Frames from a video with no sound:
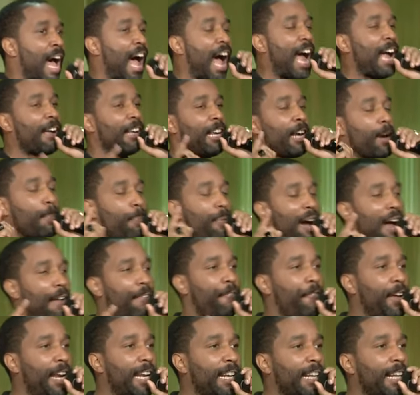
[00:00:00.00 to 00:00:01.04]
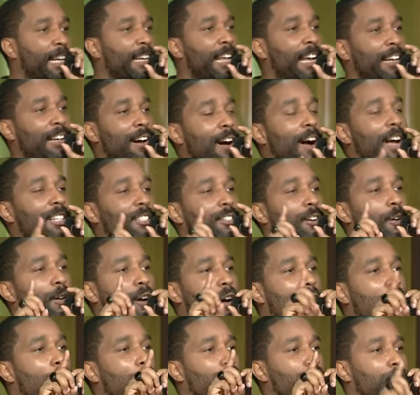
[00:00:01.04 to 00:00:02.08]
I hear prophetically that God's going to
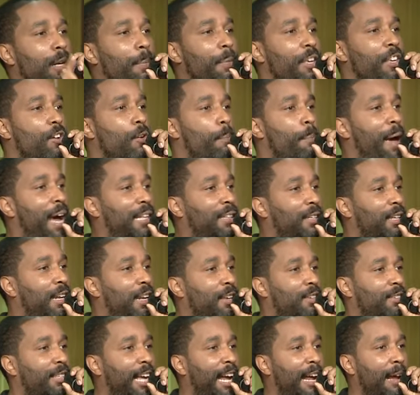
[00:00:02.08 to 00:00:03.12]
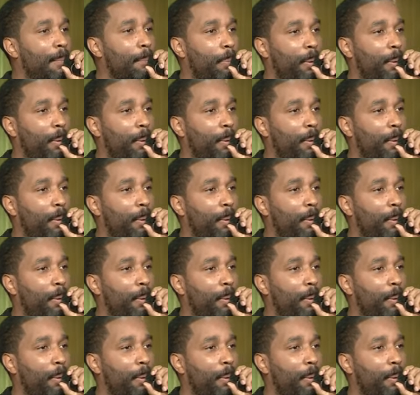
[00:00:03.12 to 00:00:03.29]
call some of you back to the same